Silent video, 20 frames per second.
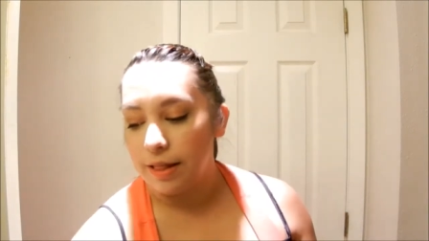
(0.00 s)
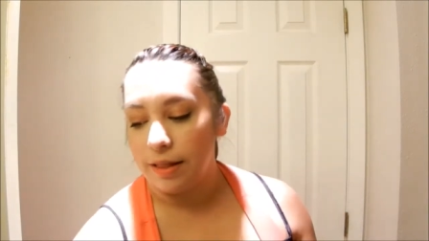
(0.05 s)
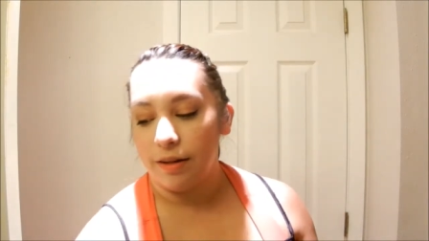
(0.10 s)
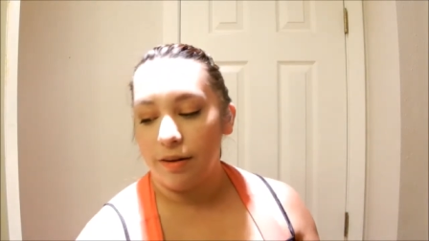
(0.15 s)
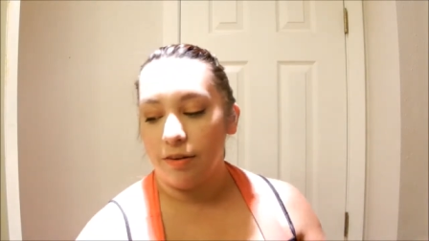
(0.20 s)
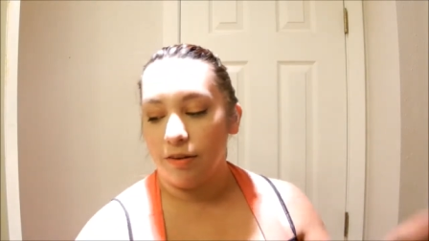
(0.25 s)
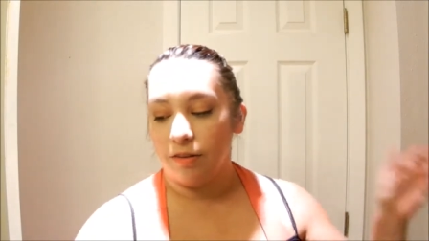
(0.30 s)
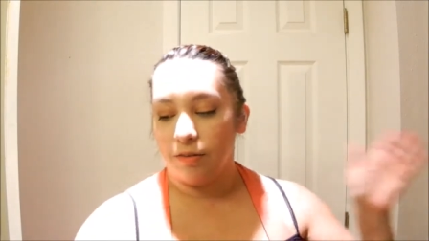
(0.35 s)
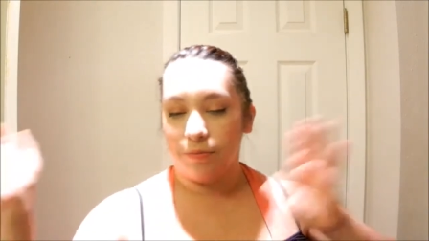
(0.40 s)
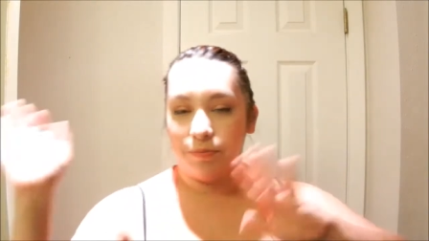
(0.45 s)

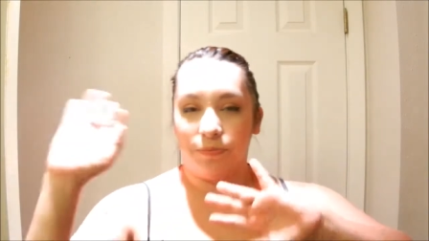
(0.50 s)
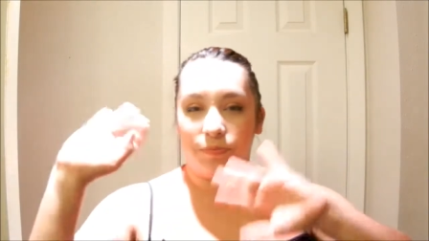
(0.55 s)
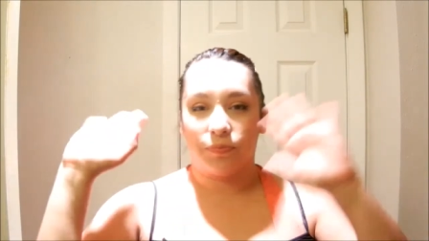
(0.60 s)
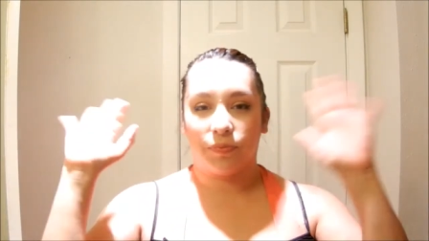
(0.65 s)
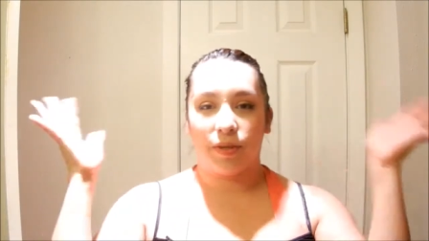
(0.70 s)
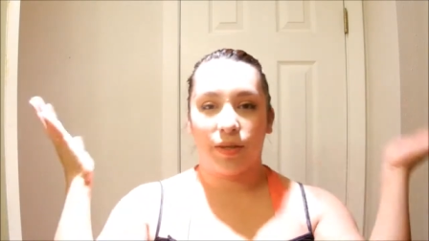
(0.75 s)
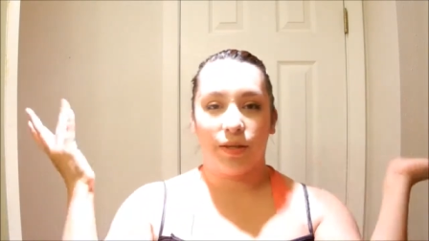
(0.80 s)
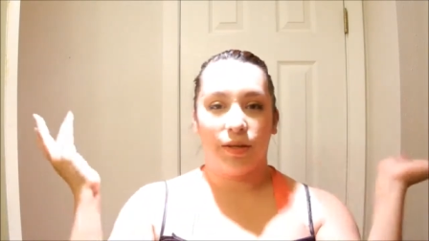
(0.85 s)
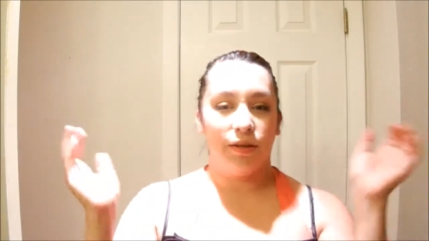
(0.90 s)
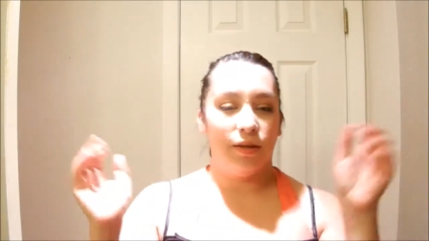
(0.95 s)
little
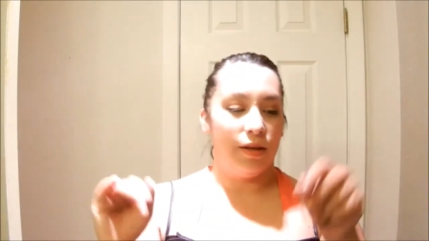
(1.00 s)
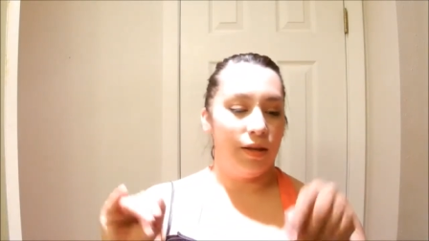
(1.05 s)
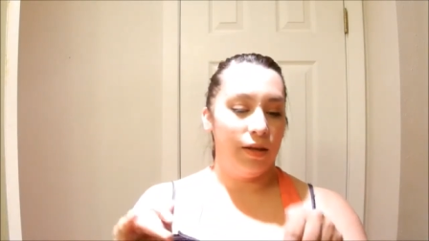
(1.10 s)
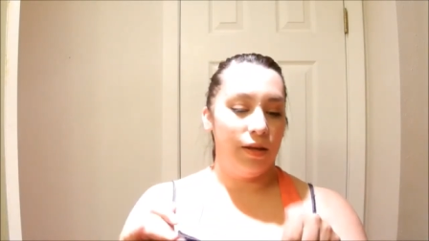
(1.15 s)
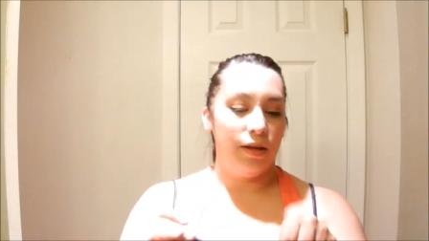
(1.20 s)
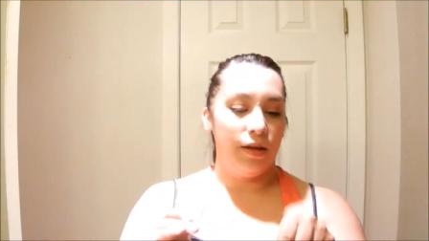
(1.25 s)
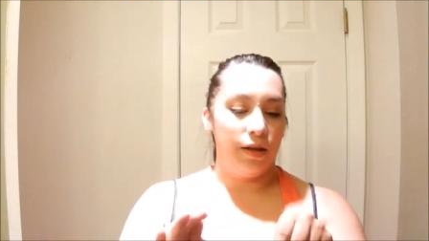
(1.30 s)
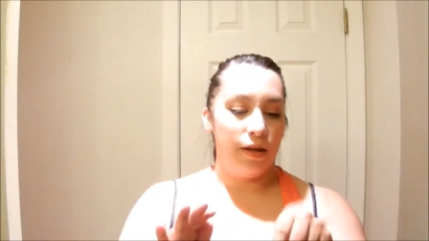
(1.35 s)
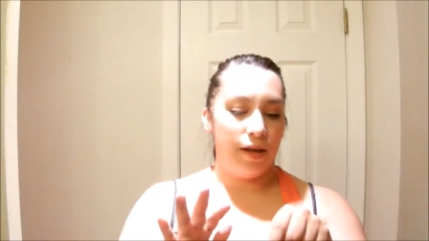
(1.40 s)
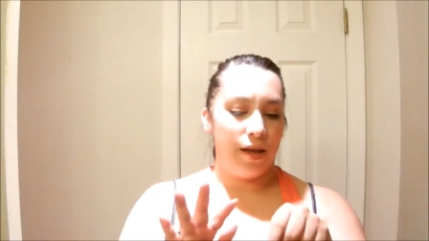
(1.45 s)

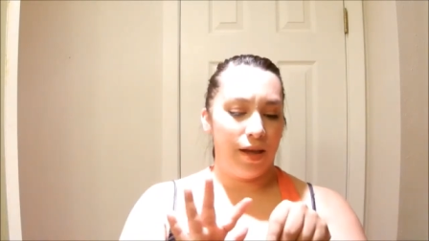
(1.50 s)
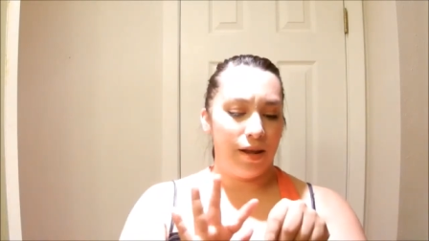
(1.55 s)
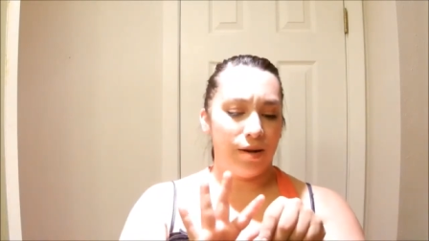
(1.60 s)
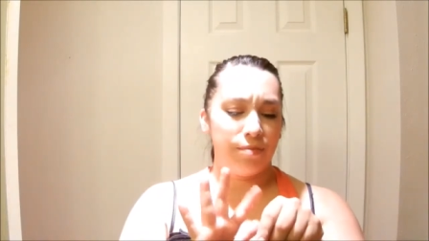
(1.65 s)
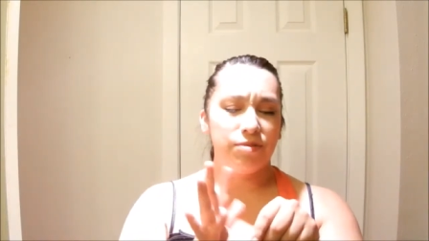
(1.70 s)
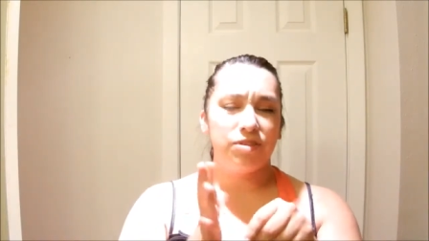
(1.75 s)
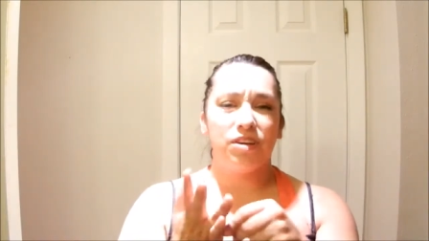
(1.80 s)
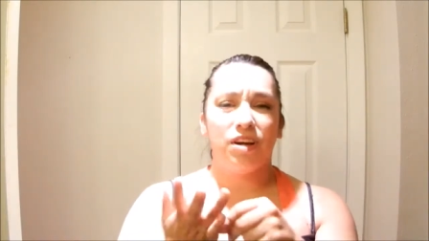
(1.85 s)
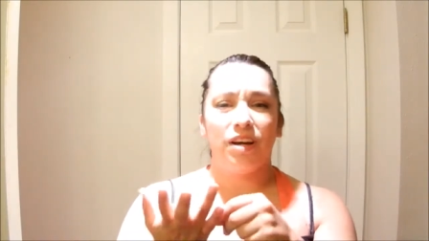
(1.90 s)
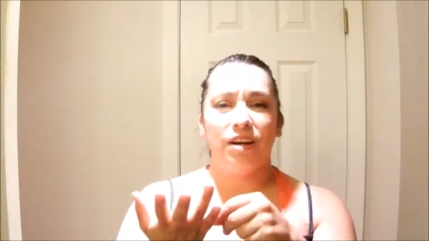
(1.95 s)
and
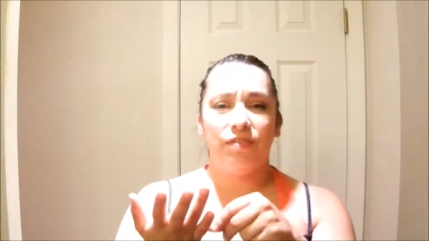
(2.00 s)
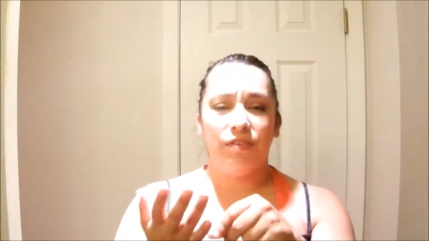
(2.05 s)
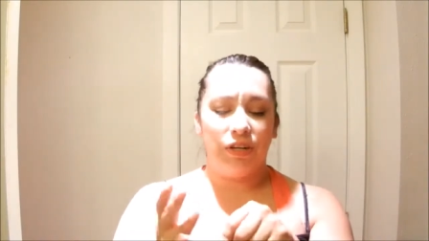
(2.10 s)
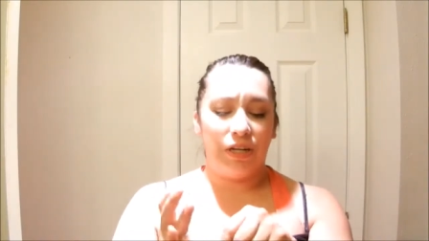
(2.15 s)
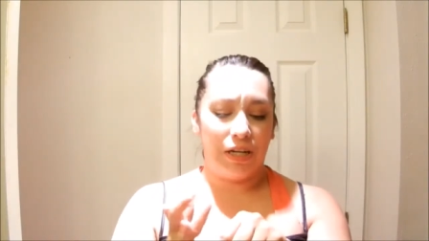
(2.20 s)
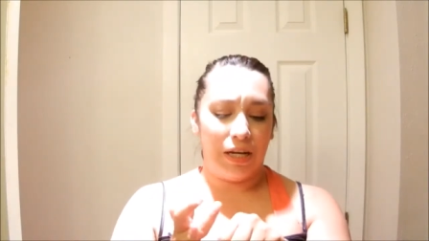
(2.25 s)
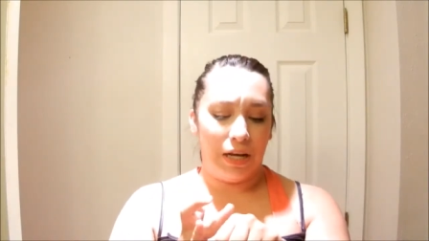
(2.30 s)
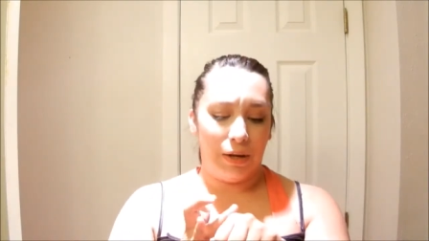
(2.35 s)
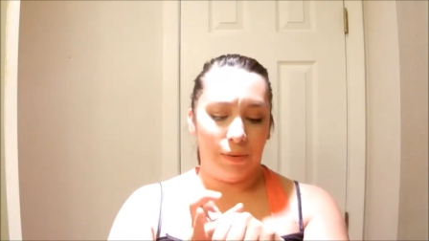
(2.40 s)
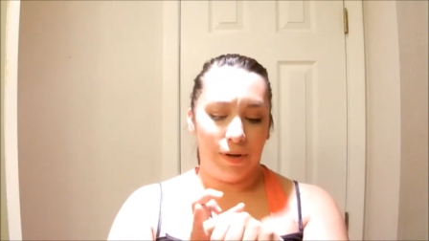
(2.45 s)
I'm sorry if you're
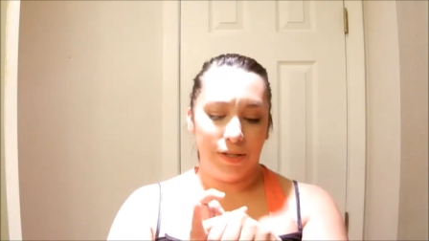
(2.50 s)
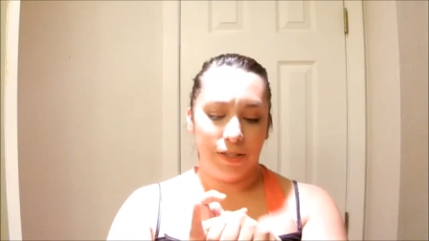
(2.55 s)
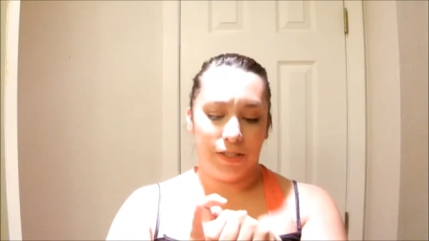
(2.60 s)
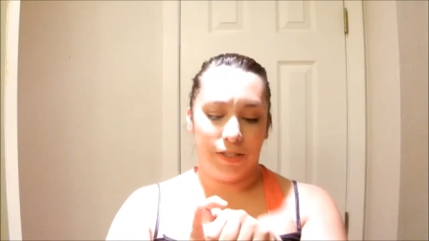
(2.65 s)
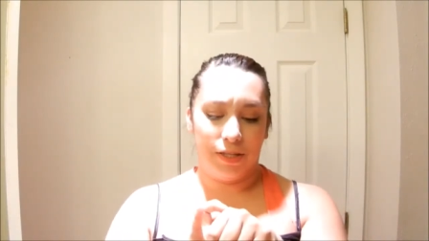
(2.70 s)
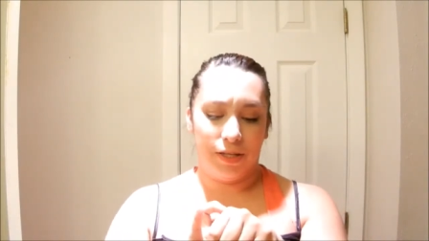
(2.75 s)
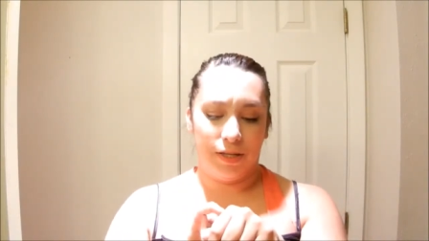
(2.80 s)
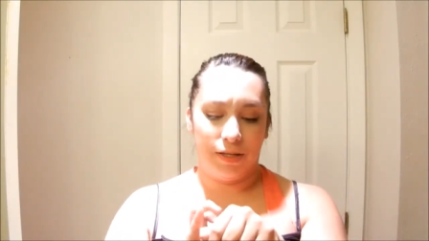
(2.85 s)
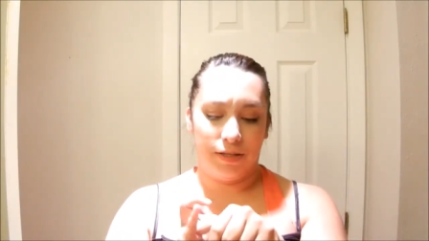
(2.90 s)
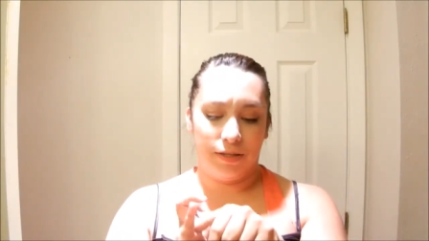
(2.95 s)
a guy
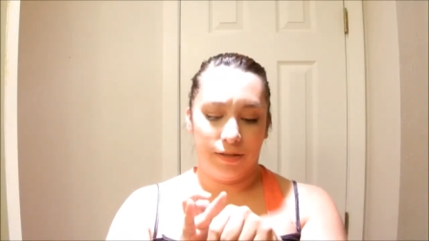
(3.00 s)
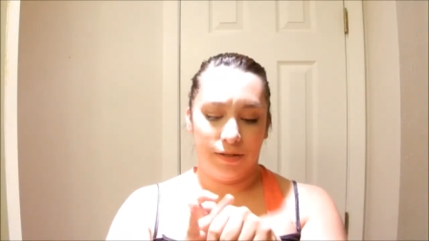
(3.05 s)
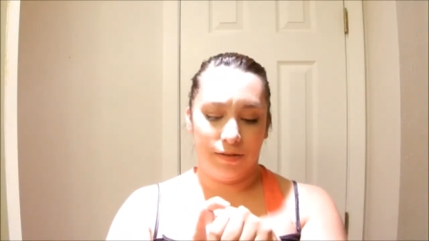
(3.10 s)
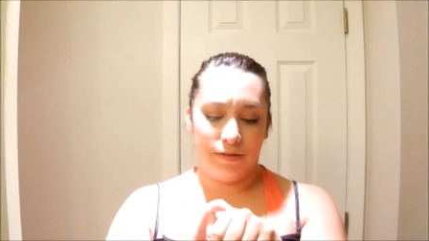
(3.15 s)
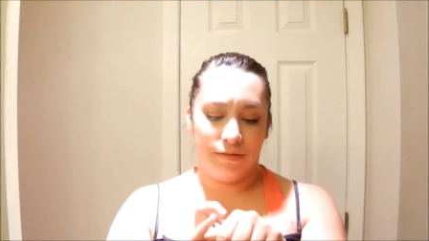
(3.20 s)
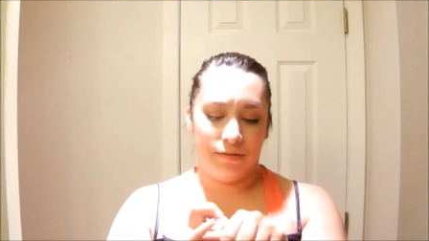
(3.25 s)
watching this.